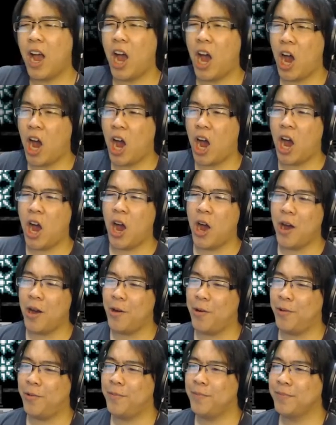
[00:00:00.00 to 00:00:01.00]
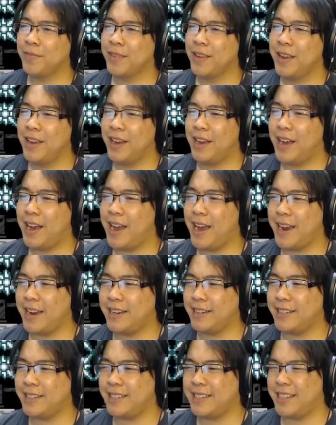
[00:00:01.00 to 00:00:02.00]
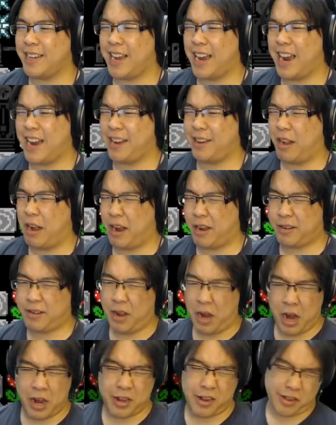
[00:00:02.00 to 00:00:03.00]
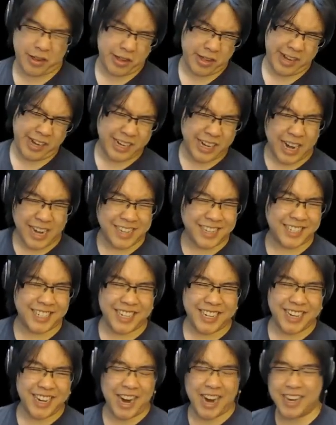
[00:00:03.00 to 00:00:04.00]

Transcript: Oh! I, I, I, I think I see.